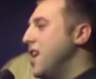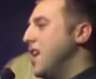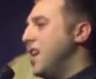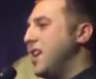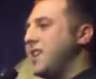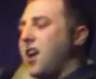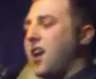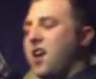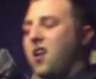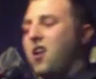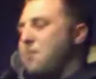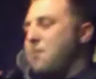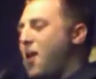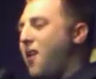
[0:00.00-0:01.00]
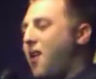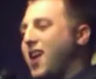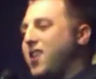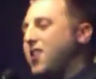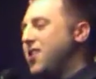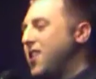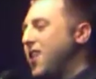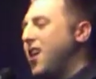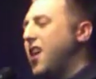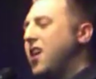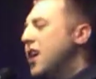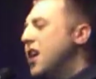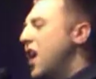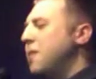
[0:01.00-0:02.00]
And he's like, oh, but I could.
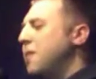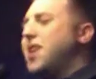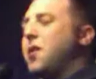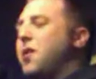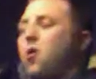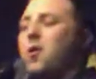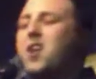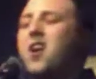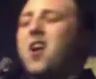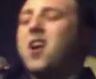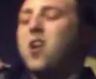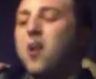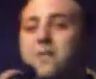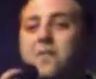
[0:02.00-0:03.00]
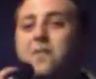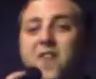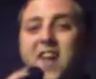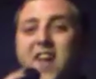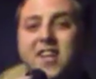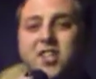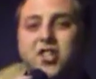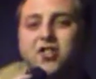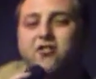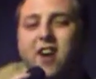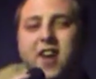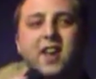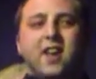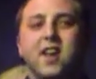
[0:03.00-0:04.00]
I'm so horny, I can't think
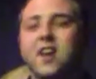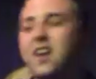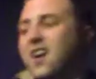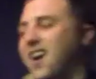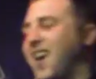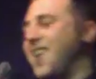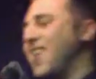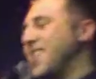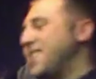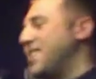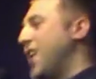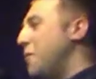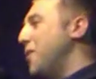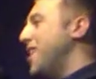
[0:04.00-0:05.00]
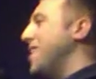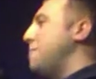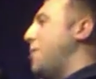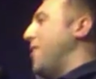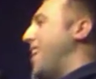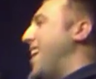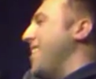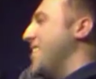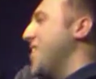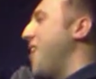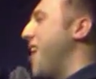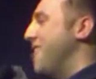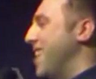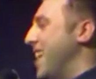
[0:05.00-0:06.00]
straight. And I wanted to point out the
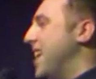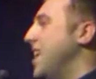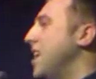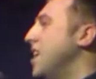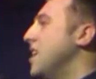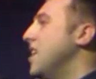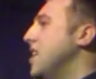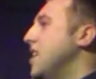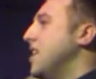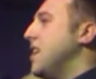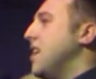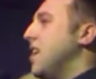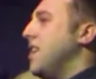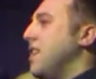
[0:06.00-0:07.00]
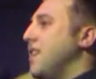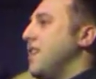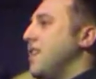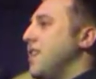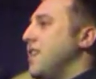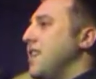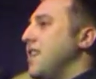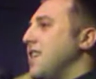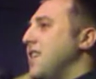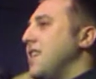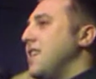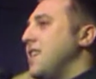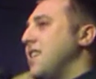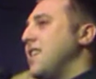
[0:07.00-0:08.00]
irony.
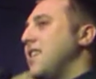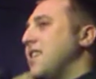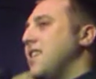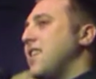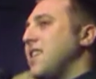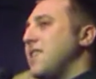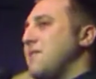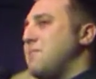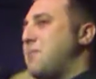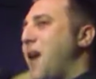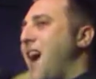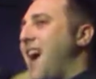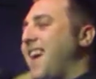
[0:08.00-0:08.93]
But